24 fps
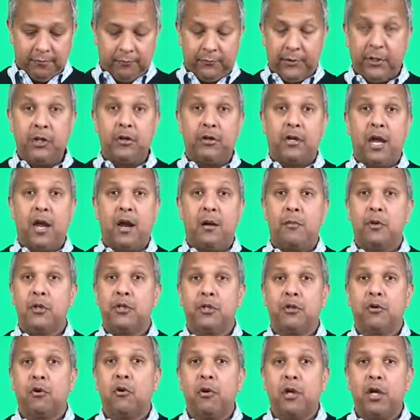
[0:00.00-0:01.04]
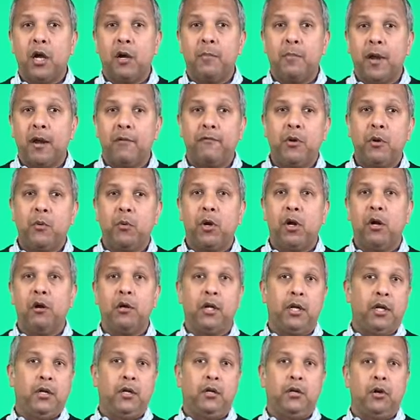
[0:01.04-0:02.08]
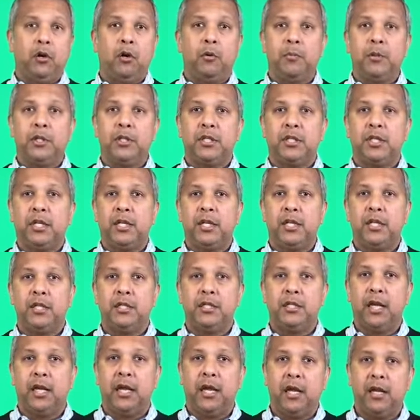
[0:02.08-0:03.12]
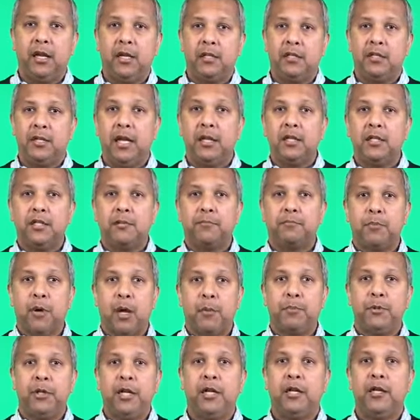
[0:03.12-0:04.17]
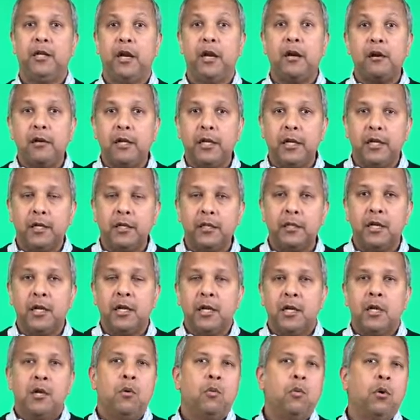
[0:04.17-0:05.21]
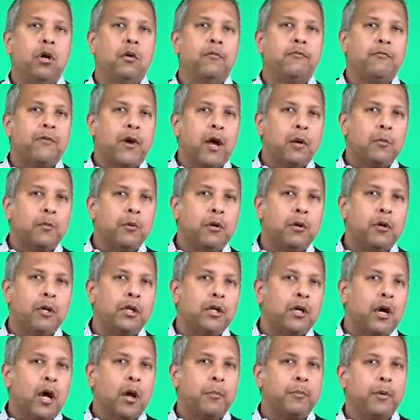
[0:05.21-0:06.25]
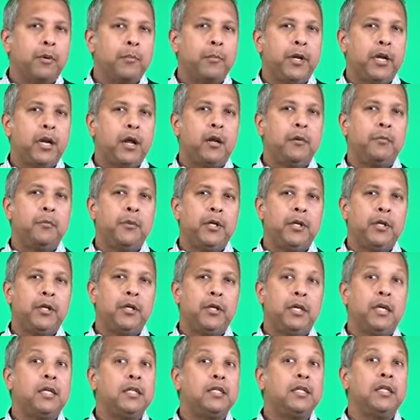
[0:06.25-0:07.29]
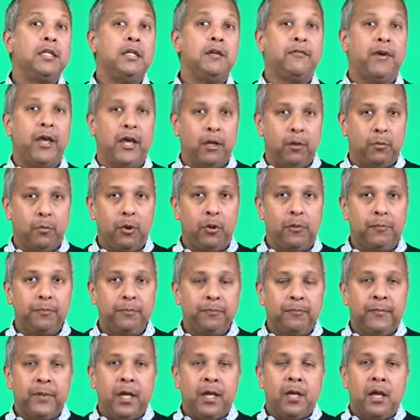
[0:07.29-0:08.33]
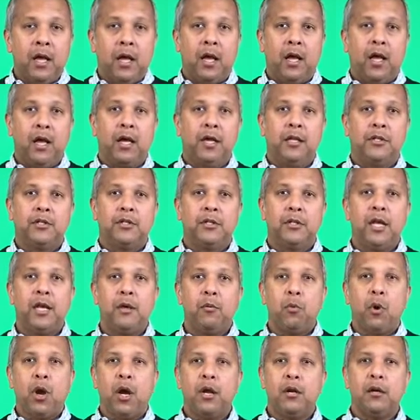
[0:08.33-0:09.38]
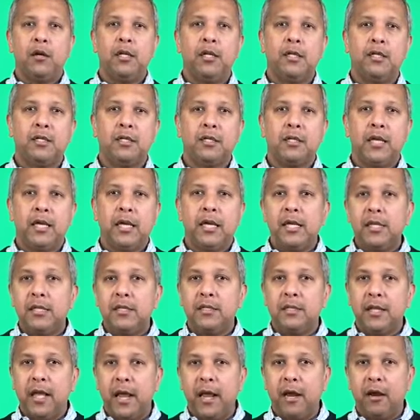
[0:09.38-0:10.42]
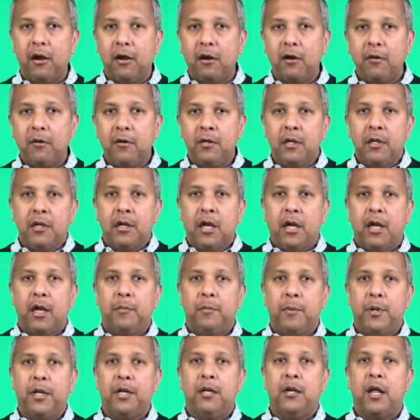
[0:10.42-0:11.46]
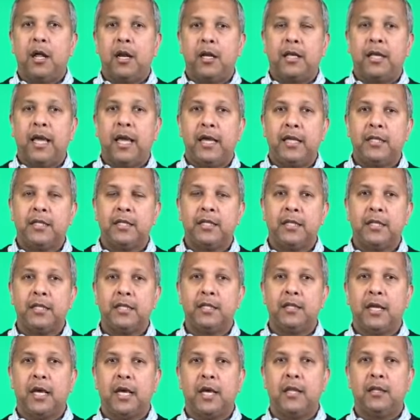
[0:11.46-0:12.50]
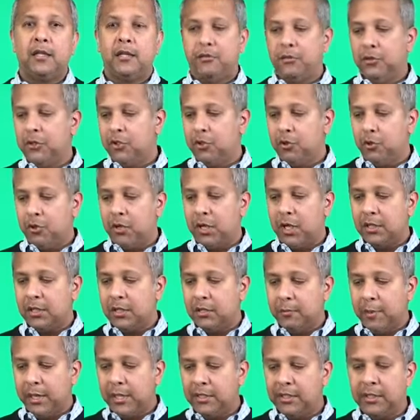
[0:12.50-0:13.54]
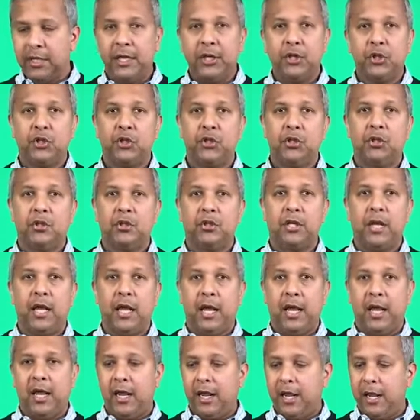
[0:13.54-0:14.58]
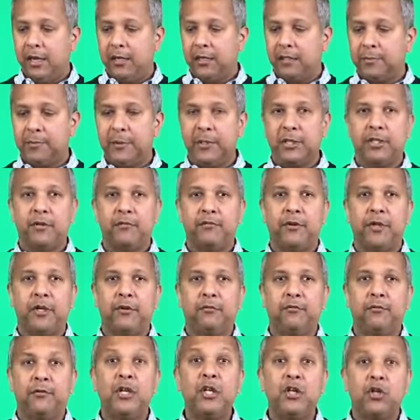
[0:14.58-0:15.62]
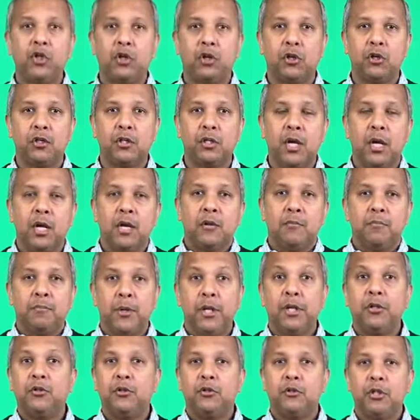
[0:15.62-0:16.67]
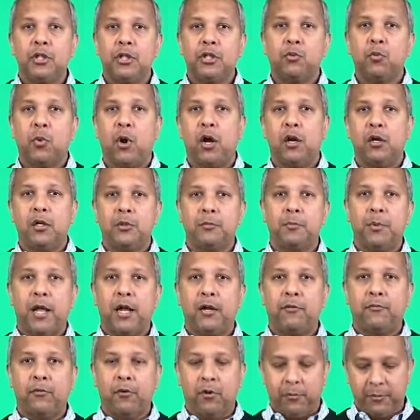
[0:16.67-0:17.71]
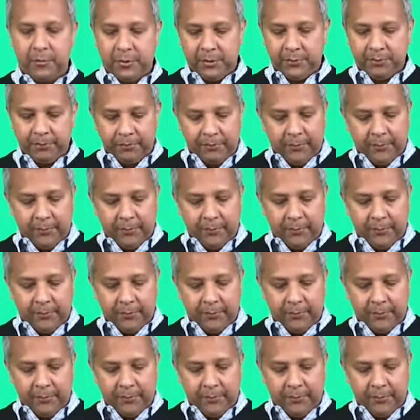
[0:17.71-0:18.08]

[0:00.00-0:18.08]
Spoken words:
video cameras are going up everywhere in urban cities and dense populated areas where fiber and copper may not be easily available. And today wireless is there, but in a lot of cases there is no customization and specific features built into these wireless platforms.